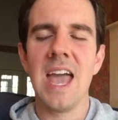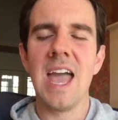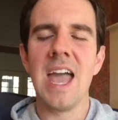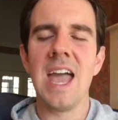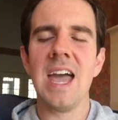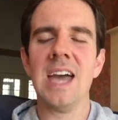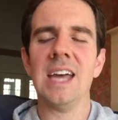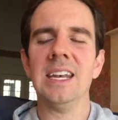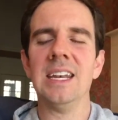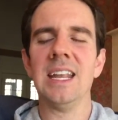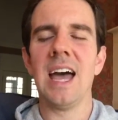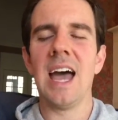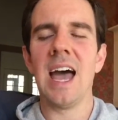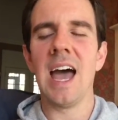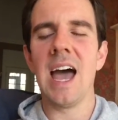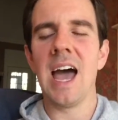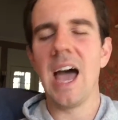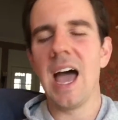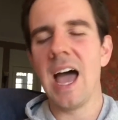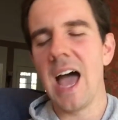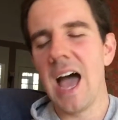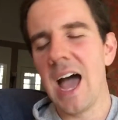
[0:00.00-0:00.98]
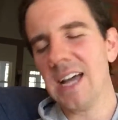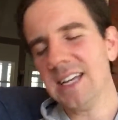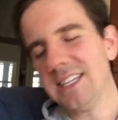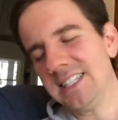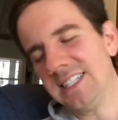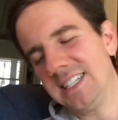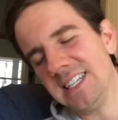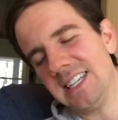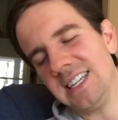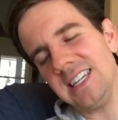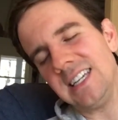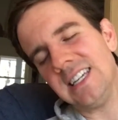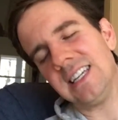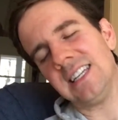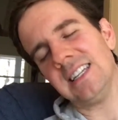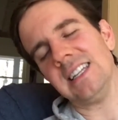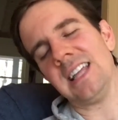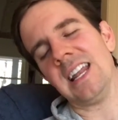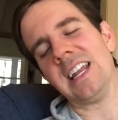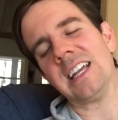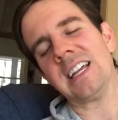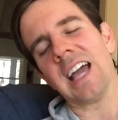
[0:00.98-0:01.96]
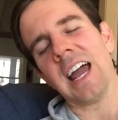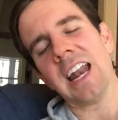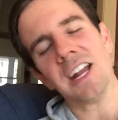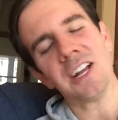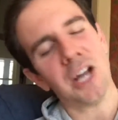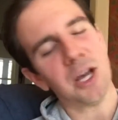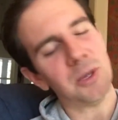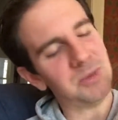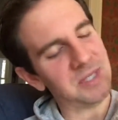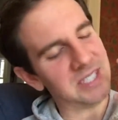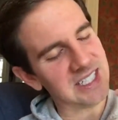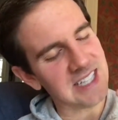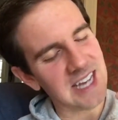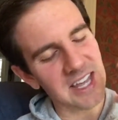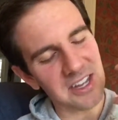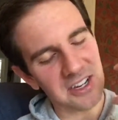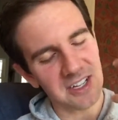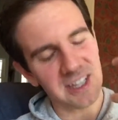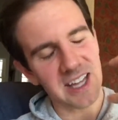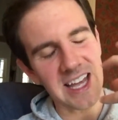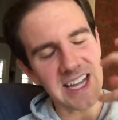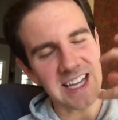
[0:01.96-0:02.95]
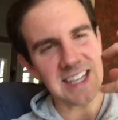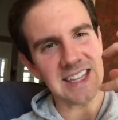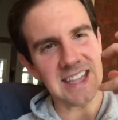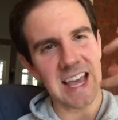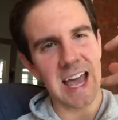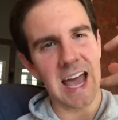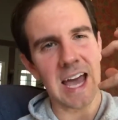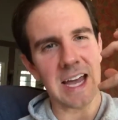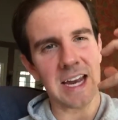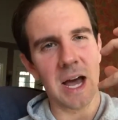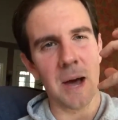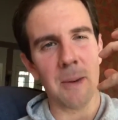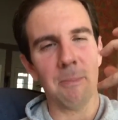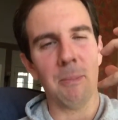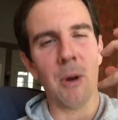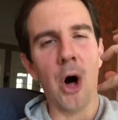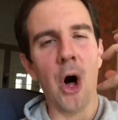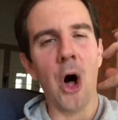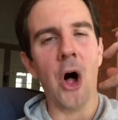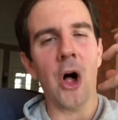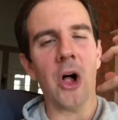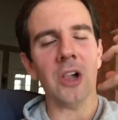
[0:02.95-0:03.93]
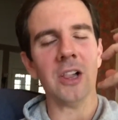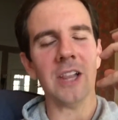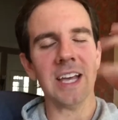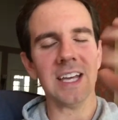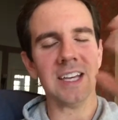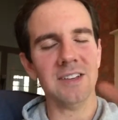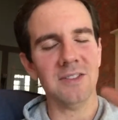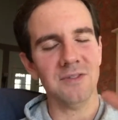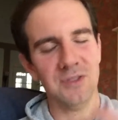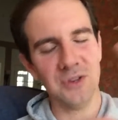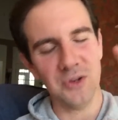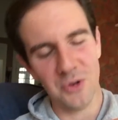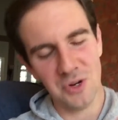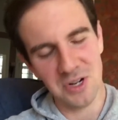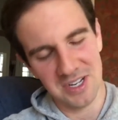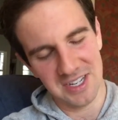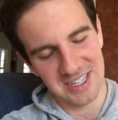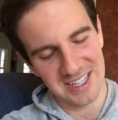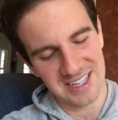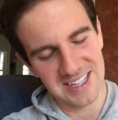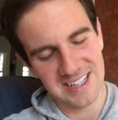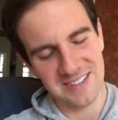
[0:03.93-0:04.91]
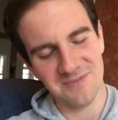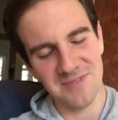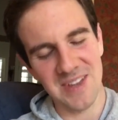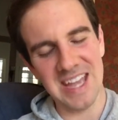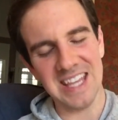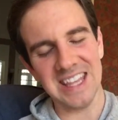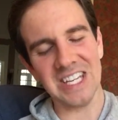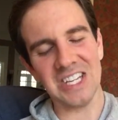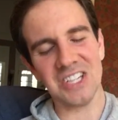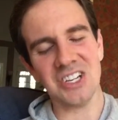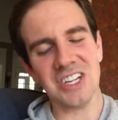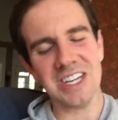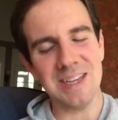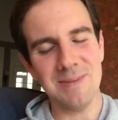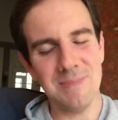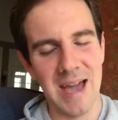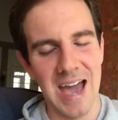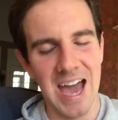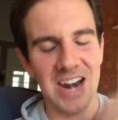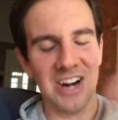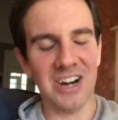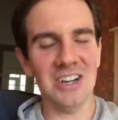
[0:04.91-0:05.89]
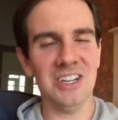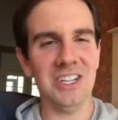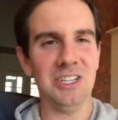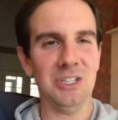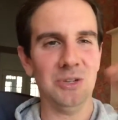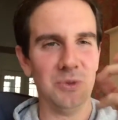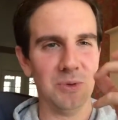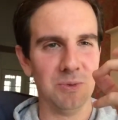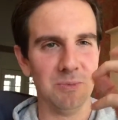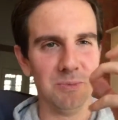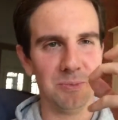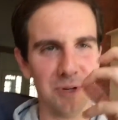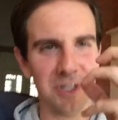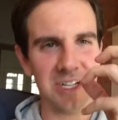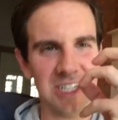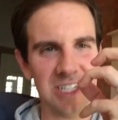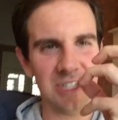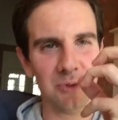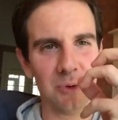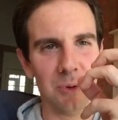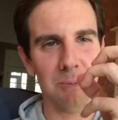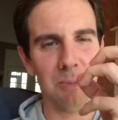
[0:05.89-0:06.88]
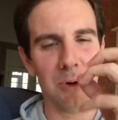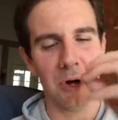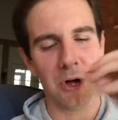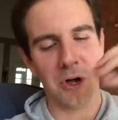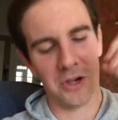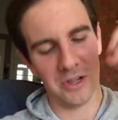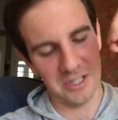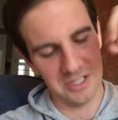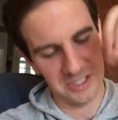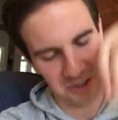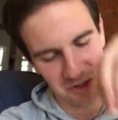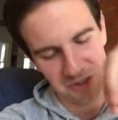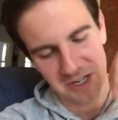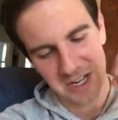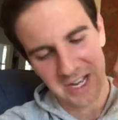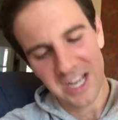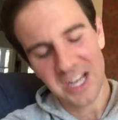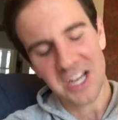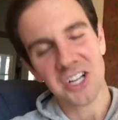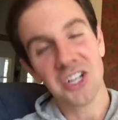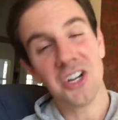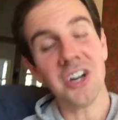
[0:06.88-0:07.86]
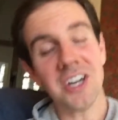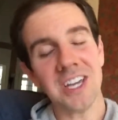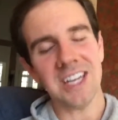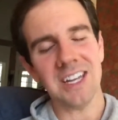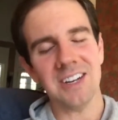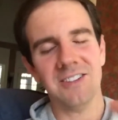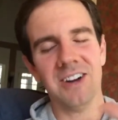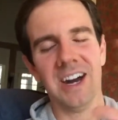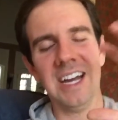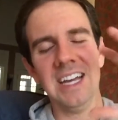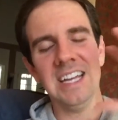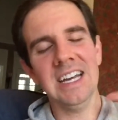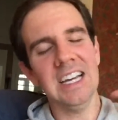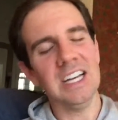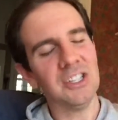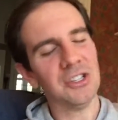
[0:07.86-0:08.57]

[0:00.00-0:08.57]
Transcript: And I see that it kind of comes together like in that a ball, like if you would make the cookie batter and then you would put it into a ball and you'd cook it, right?